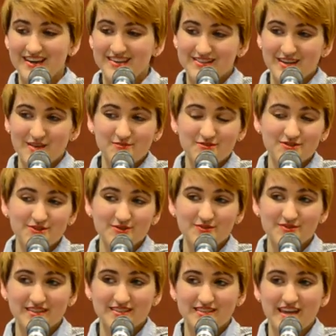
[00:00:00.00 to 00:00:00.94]
Some
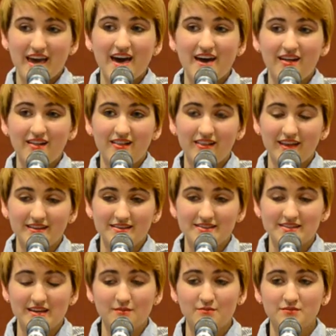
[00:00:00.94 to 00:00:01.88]
choose to tell and
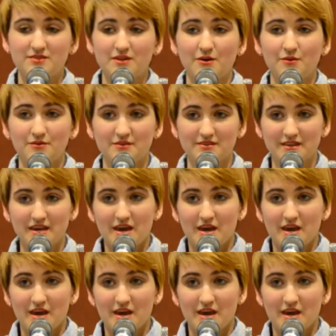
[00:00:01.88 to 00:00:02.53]
some don't,